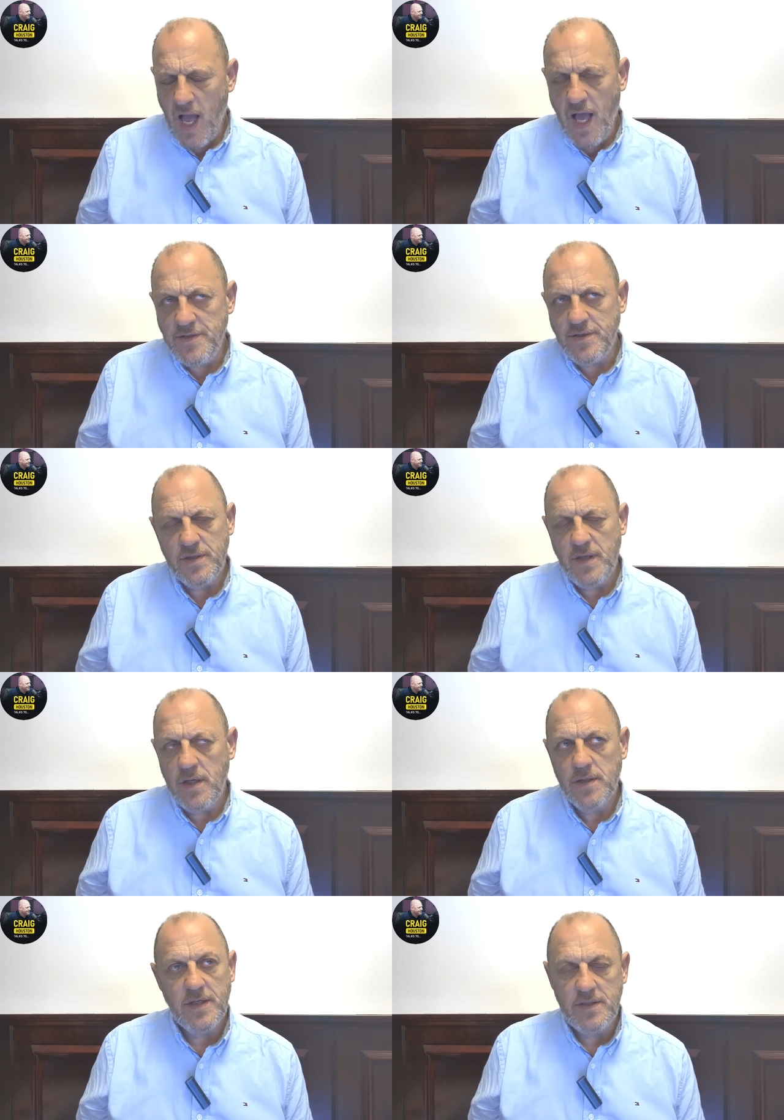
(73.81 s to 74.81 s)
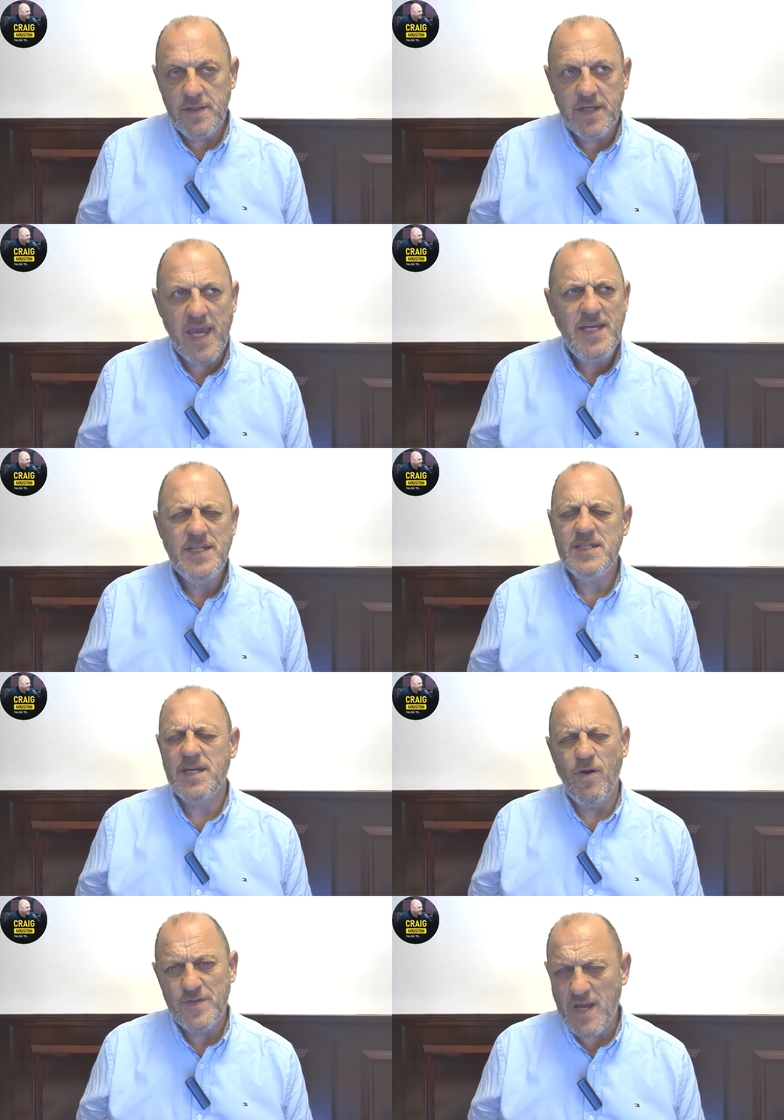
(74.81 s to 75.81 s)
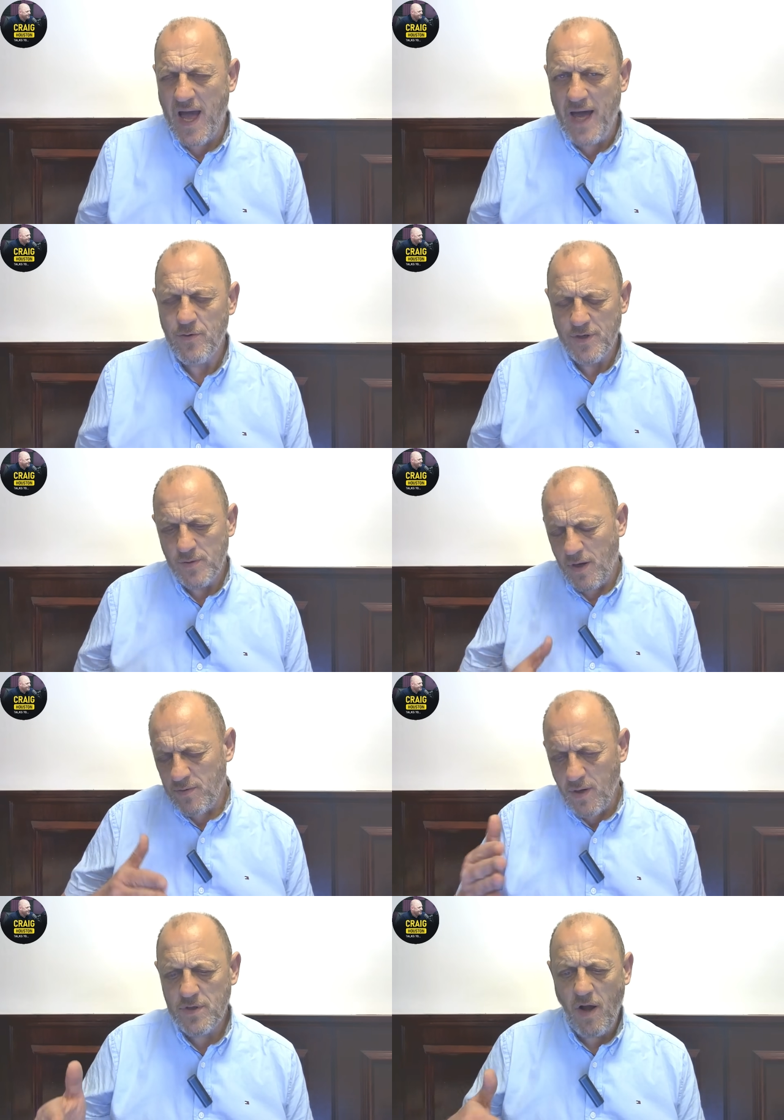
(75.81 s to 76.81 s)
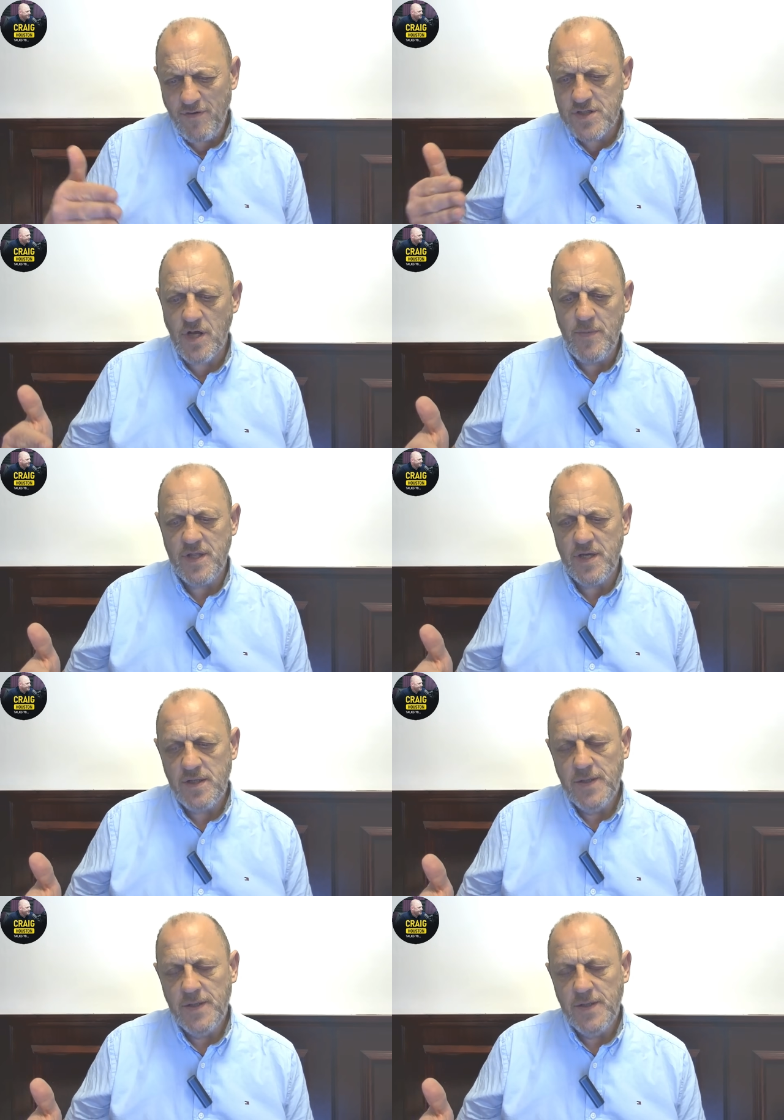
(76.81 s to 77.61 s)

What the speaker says: And the case itself is harrowing. I'll cover some of the